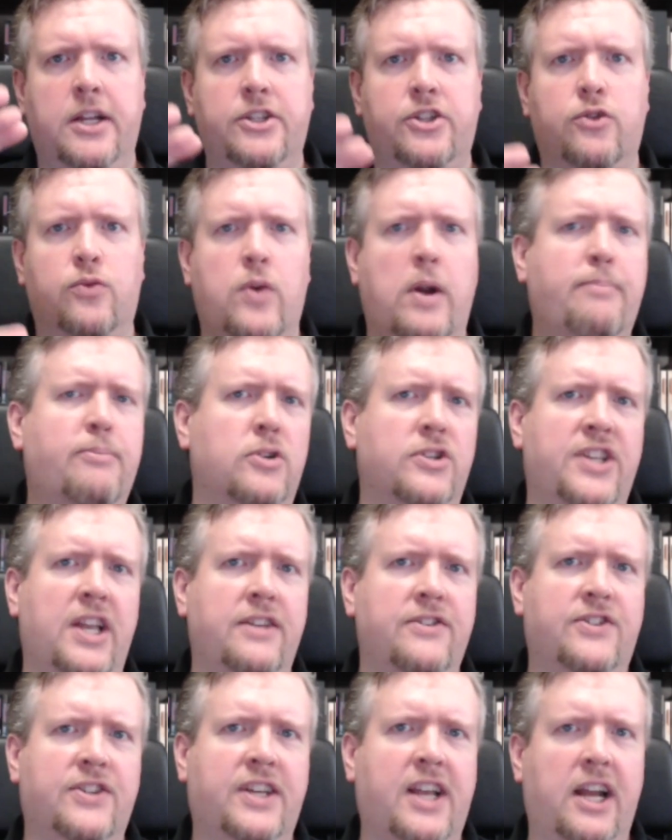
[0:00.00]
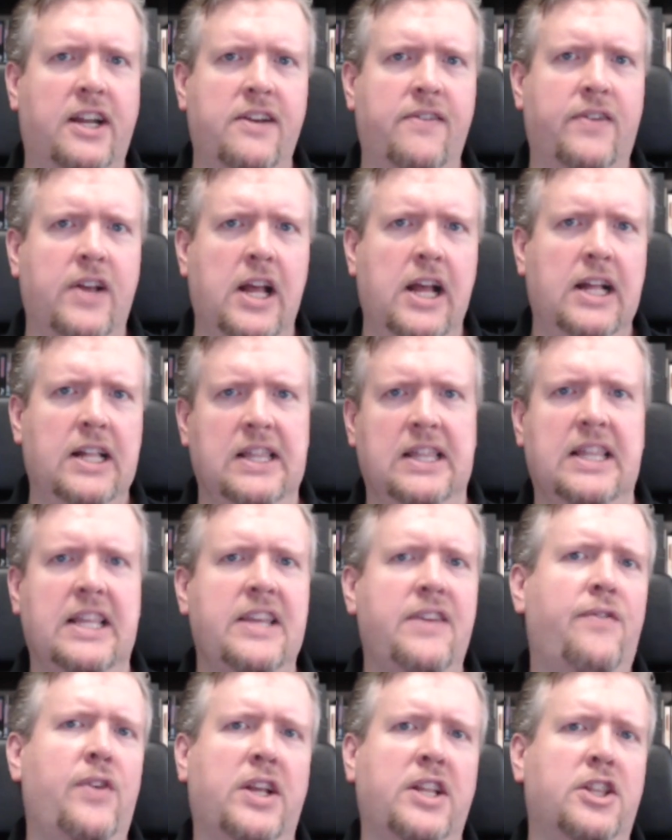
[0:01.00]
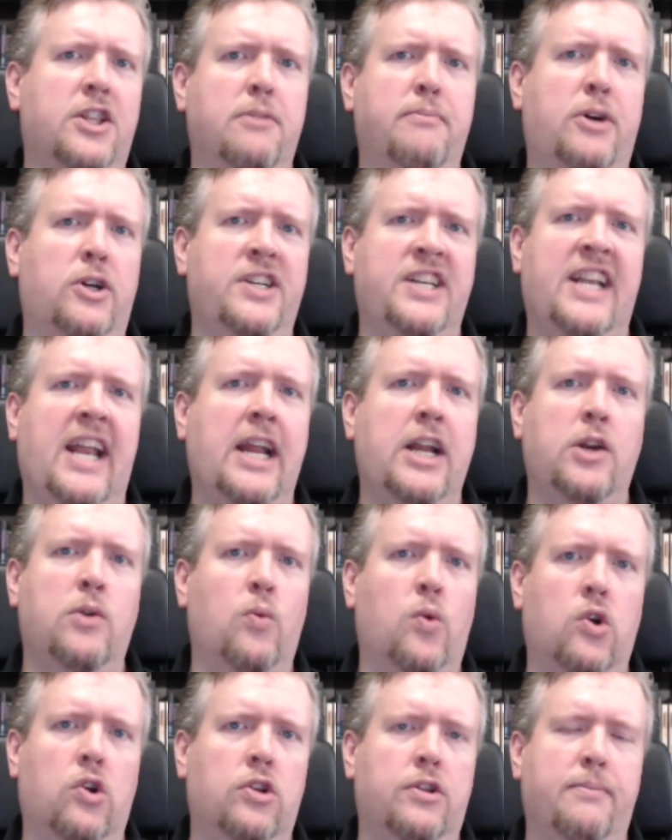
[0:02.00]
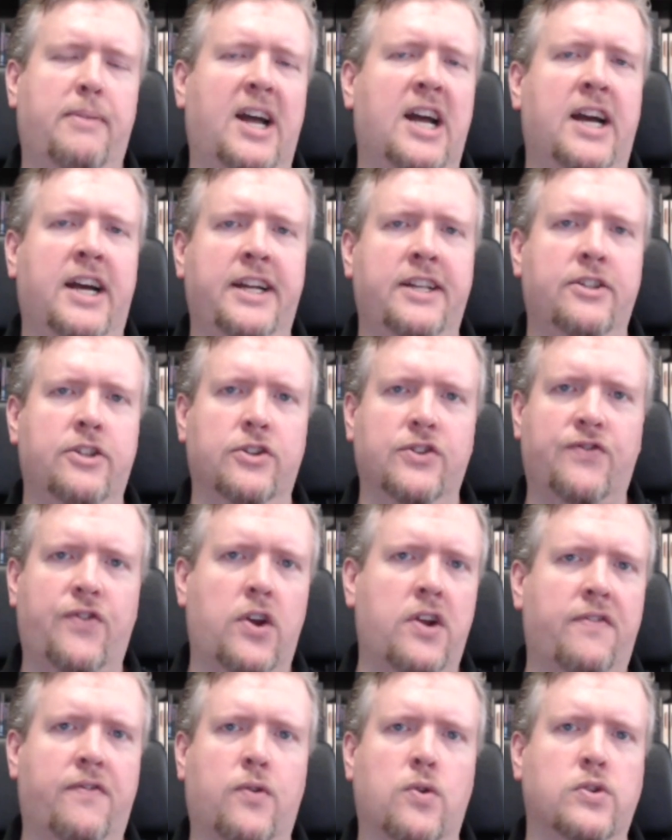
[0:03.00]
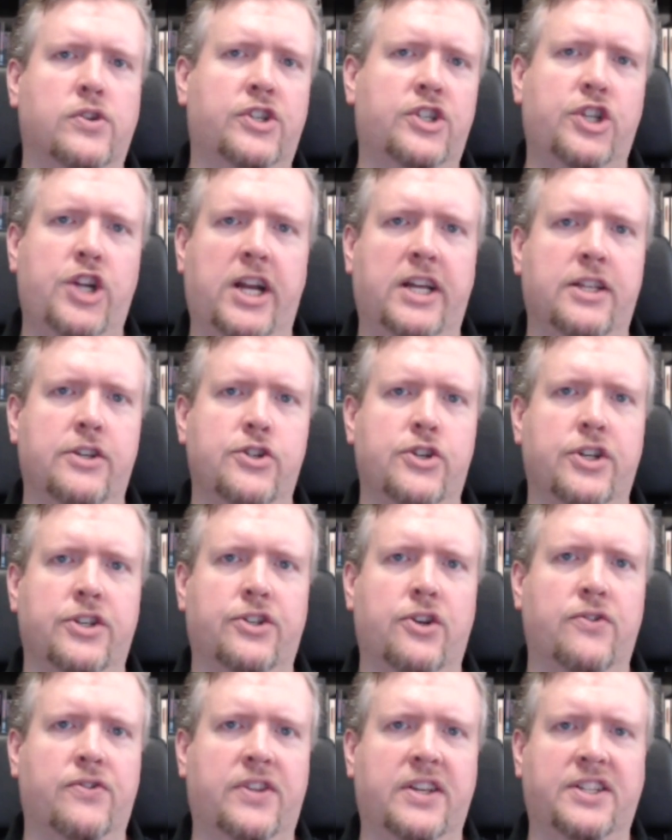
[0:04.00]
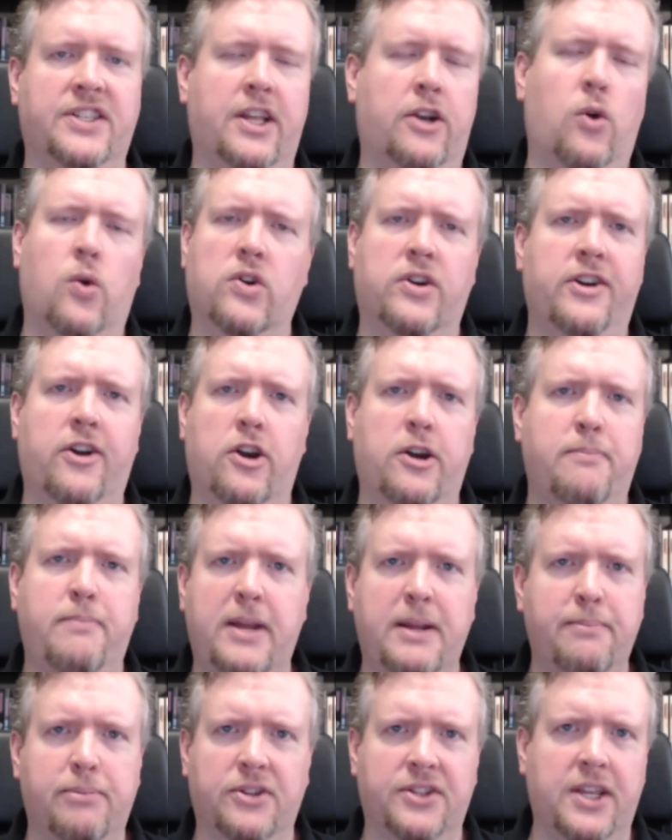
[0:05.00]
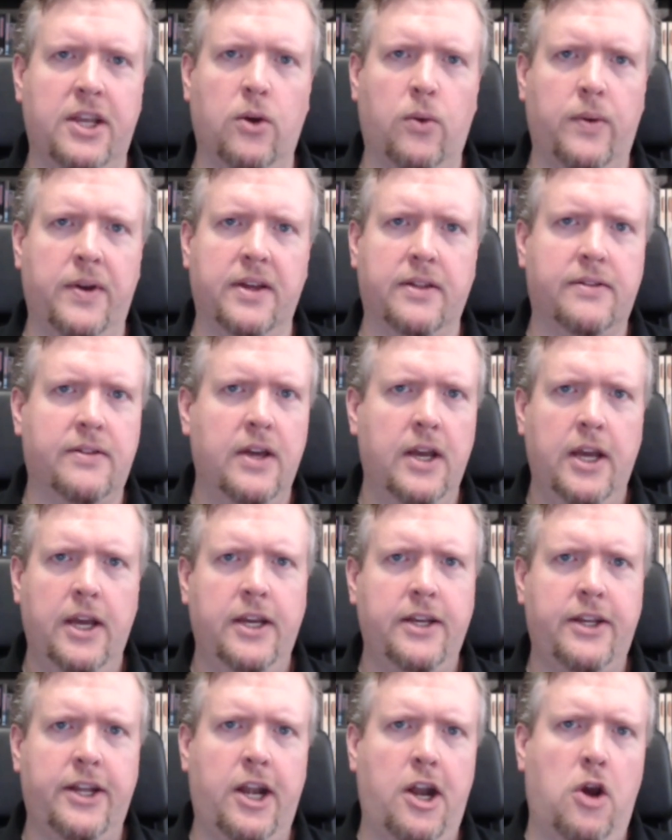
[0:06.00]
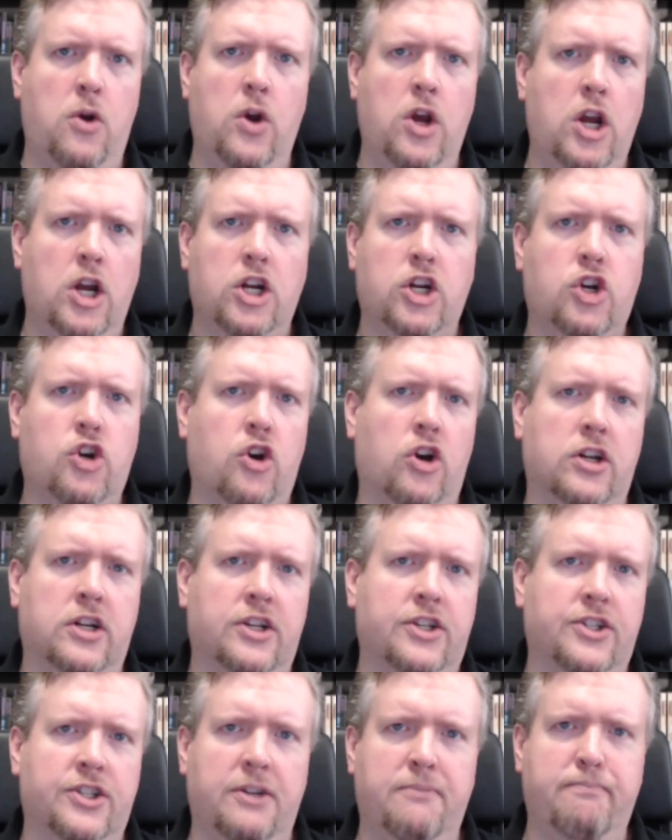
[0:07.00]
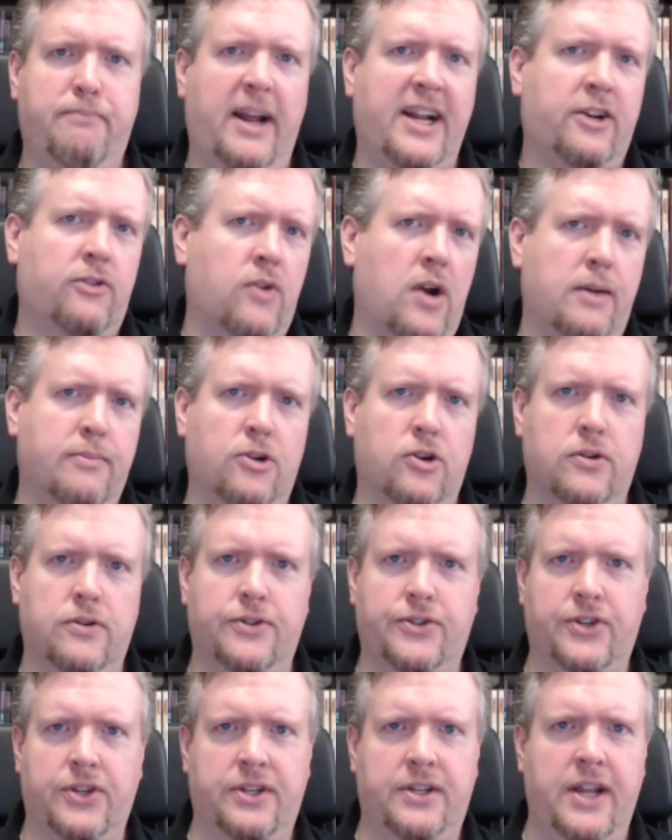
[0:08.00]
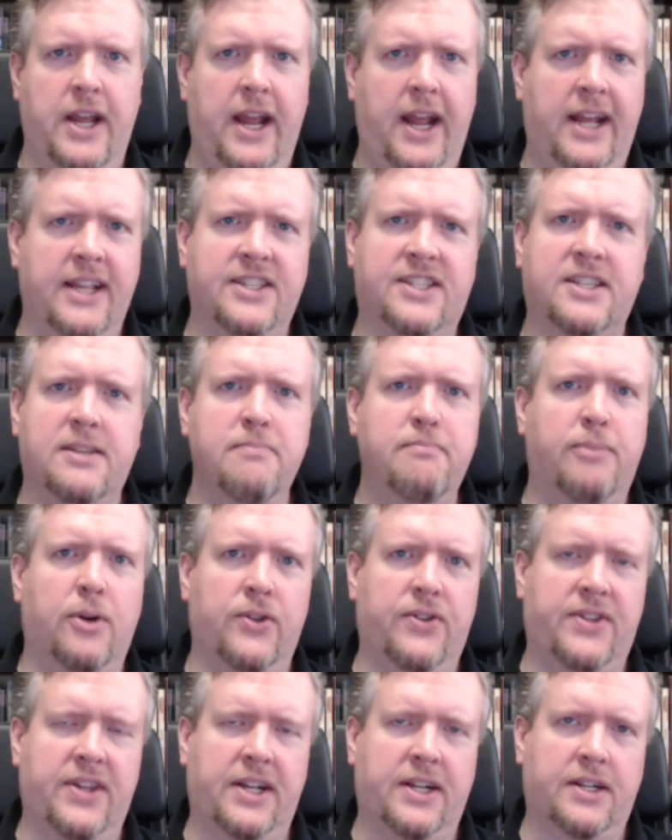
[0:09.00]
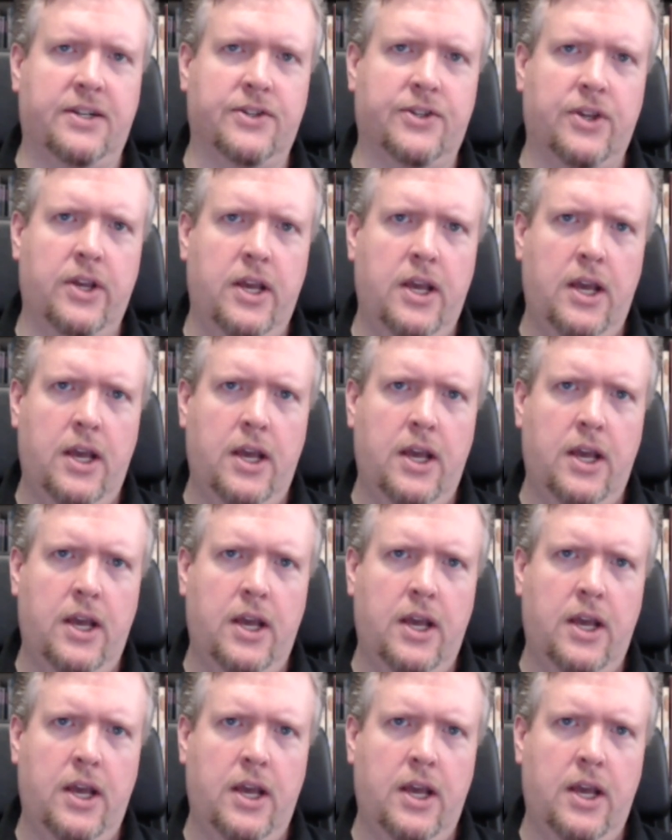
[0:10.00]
to represent kind of leaving the mundane world behind. Those very first challenges are things that ordinary people deal with, you know, crooks and bank robbers and simple things.